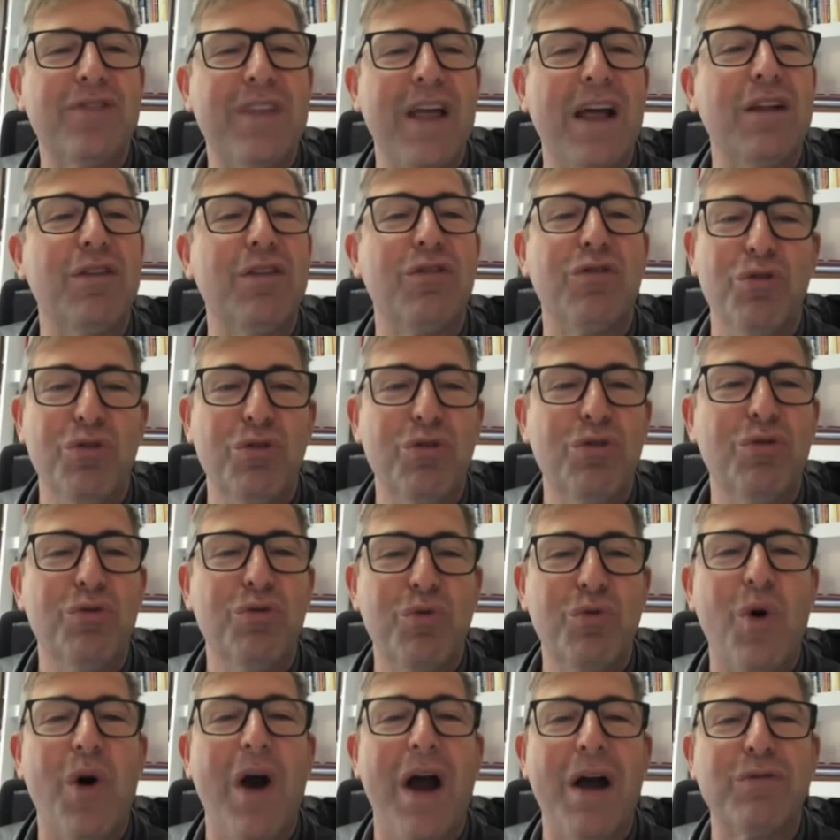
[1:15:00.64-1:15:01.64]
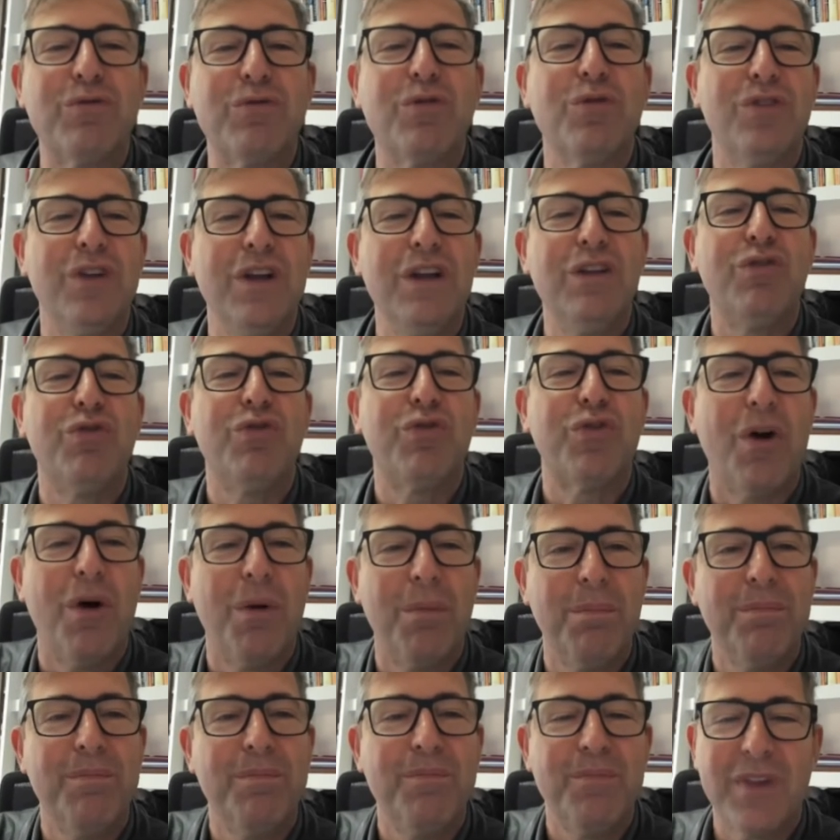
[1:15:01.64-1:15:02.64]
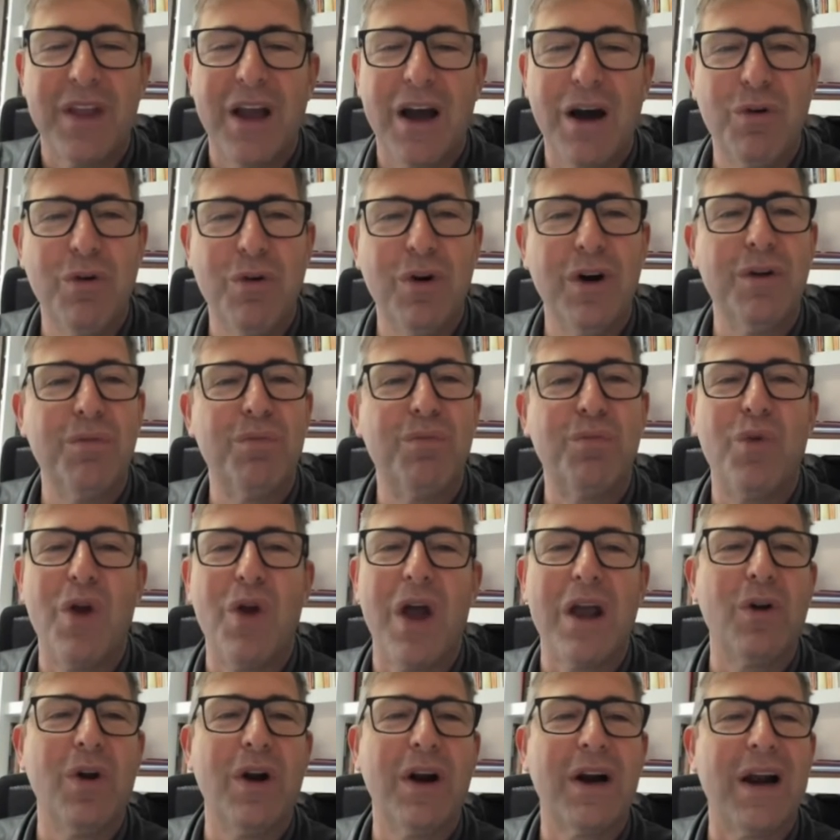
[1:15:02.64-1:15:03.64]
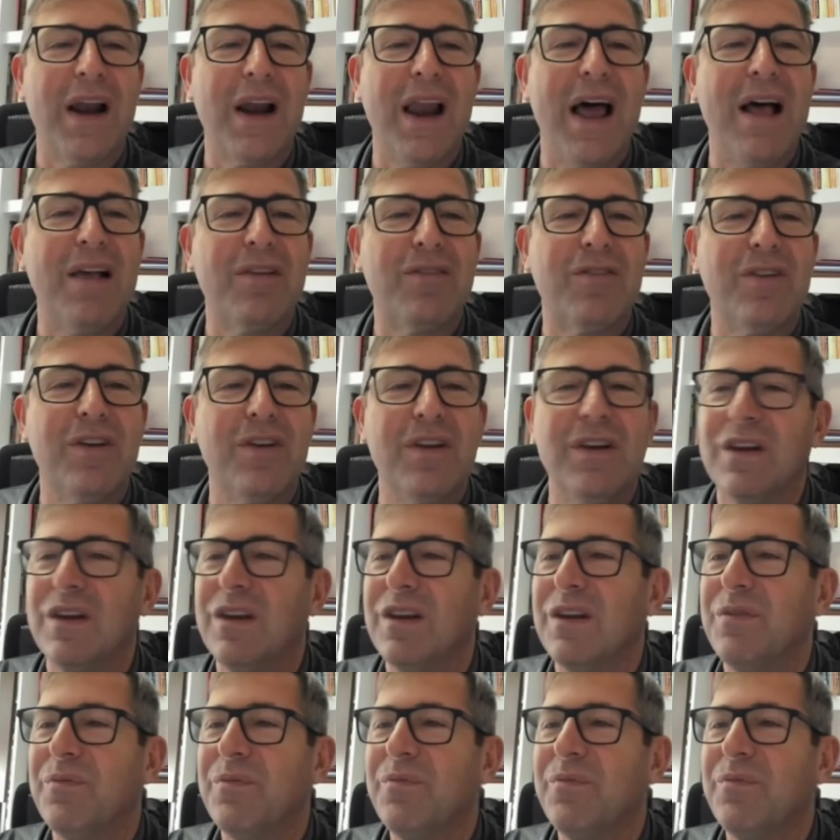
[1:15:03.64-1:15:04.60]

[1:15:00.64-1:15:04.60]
that you will have to teach from our regular class in